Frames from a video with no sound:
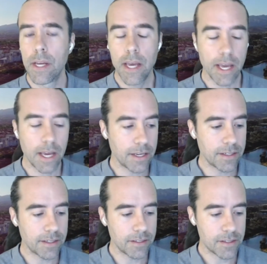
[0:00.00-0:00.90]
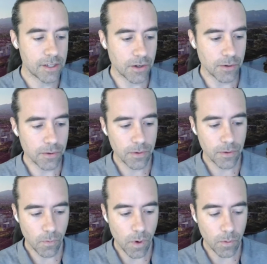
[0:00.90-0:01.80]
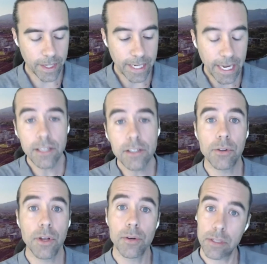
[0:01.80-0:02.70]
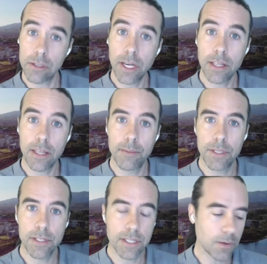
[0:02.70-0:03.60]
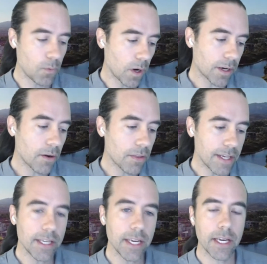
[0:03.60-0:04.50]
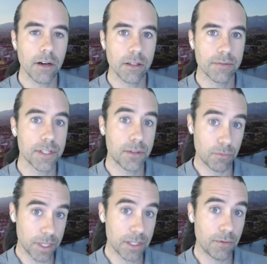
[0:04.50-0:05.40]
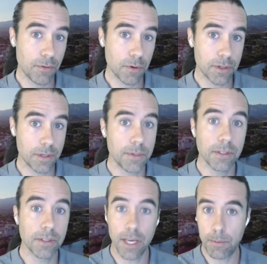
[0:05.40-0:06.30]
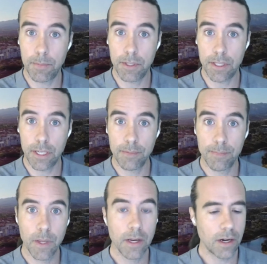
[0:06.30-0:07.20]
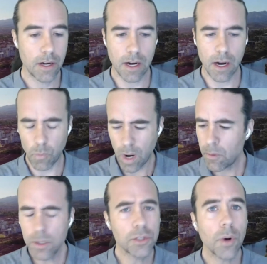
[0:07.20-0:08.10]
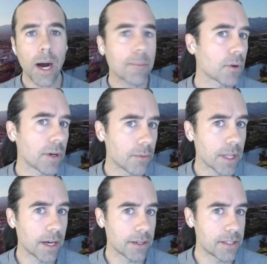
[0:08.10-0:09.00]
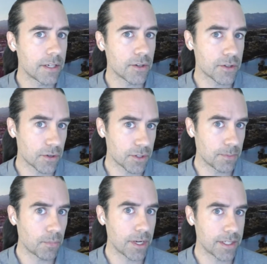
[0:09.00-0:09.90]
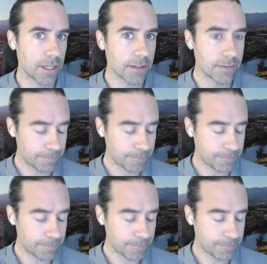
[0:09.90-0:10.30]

And so what we can do, though, is look at them to see what are they taking all of this risk for to build capability. Why would you operate without a senior surgeon present?